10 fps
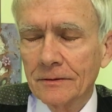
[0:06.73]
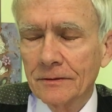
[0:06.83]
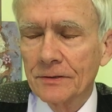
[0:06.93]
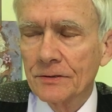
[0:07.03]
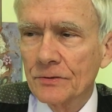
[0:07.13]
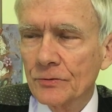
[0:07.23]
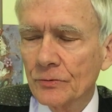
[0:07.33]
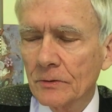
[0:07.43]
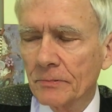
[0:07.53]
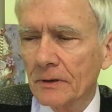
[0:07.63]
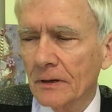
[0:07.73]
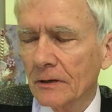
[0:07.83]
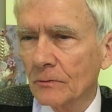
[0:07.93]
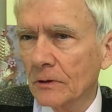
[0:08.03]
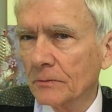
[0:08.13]
This is Trippe
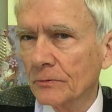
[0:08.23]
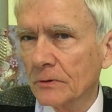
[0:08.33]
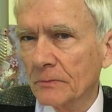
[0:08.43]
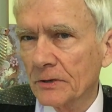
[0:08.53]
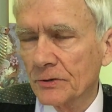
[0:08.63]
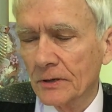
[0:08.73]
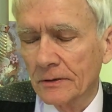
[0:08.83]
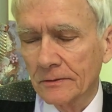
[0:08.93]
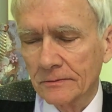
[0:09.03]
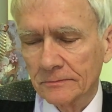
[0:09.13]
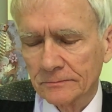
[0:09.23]
and welcome to my channel.